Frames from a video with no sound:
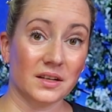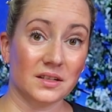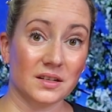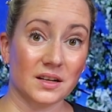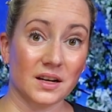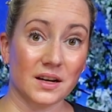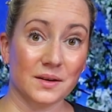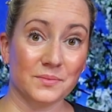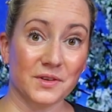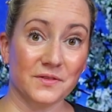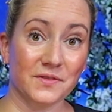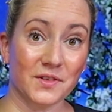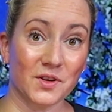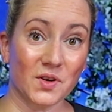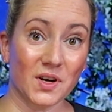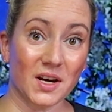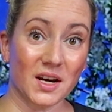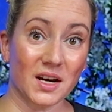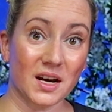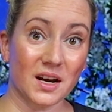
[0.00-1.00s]
Hi, today I'm
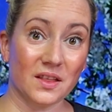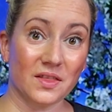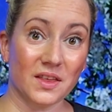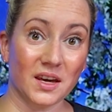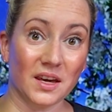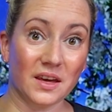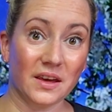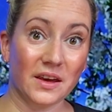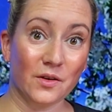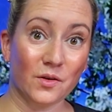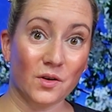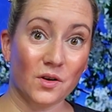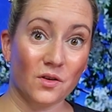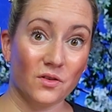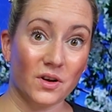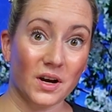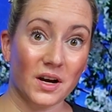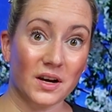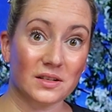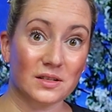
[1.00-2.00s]
reviewing the Hero
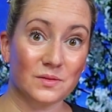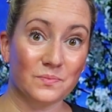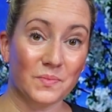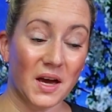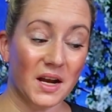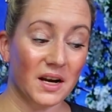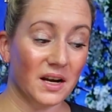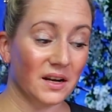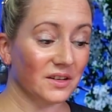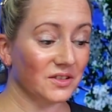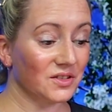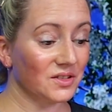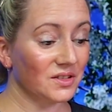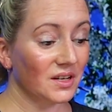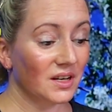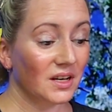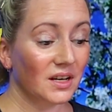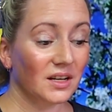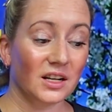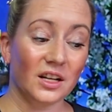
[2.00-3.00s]
Cosmetics
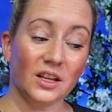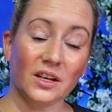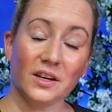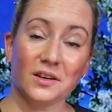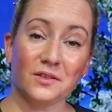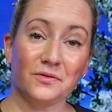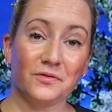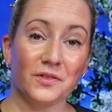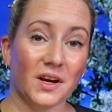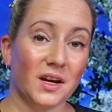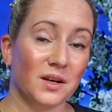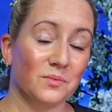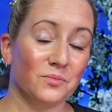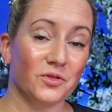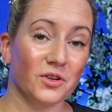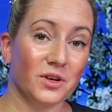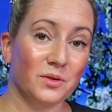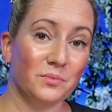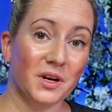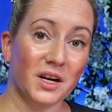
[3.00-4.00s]
Clarifying
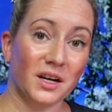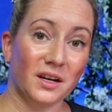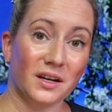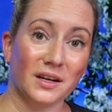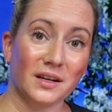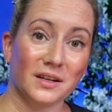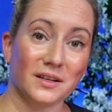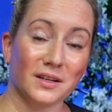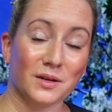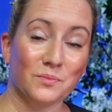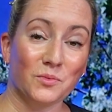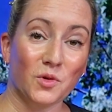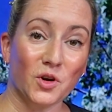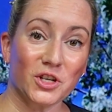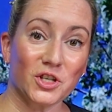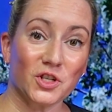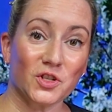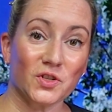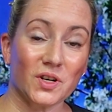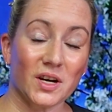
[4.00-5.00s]
Prebiotic
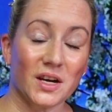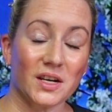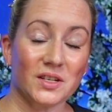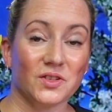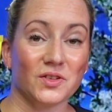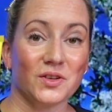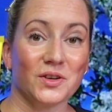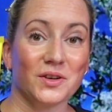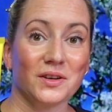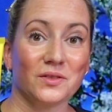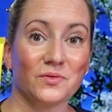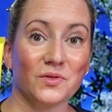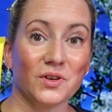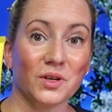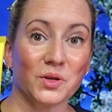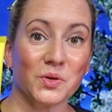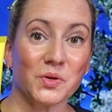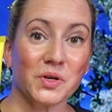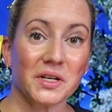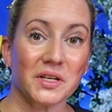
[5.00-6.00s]
Moisturizer. And
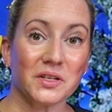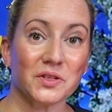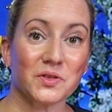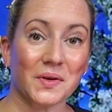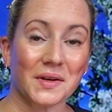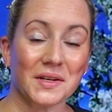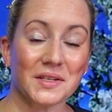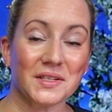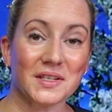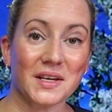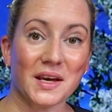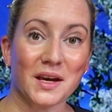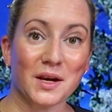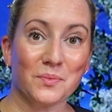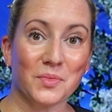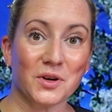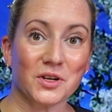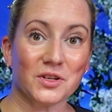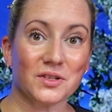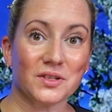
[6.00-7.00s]
really quick, I just want to say I
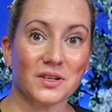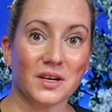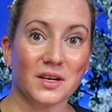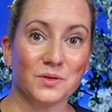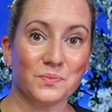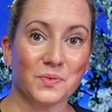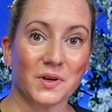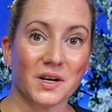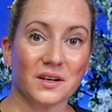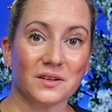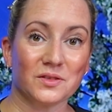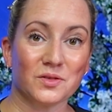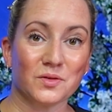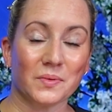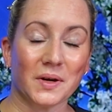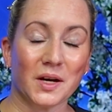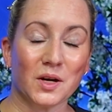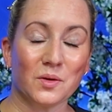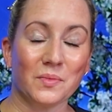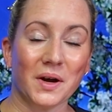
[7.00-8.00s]
purchase all these products with
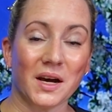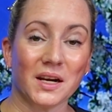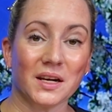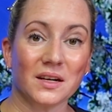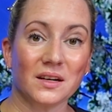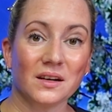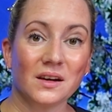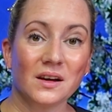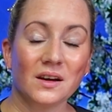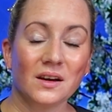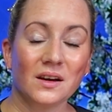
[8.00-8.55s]
my own money.